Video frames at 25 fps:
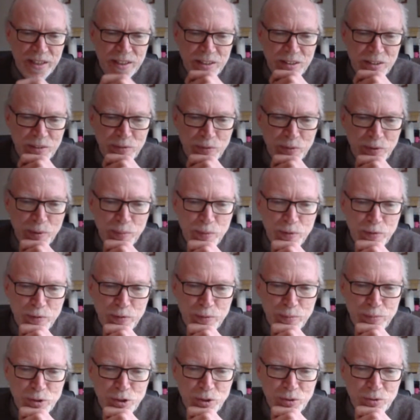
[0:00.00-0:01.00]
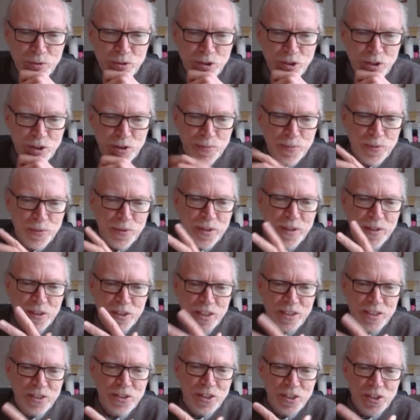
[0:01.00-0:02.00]
If you remember from John's Gospel, he
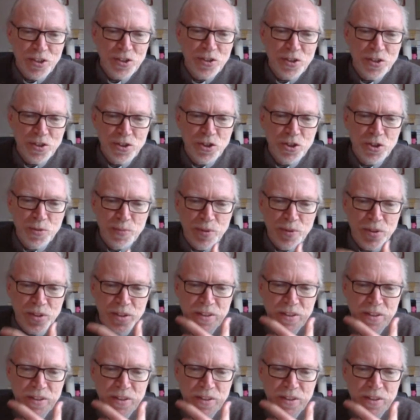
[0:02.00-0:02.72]
says this is the judgment,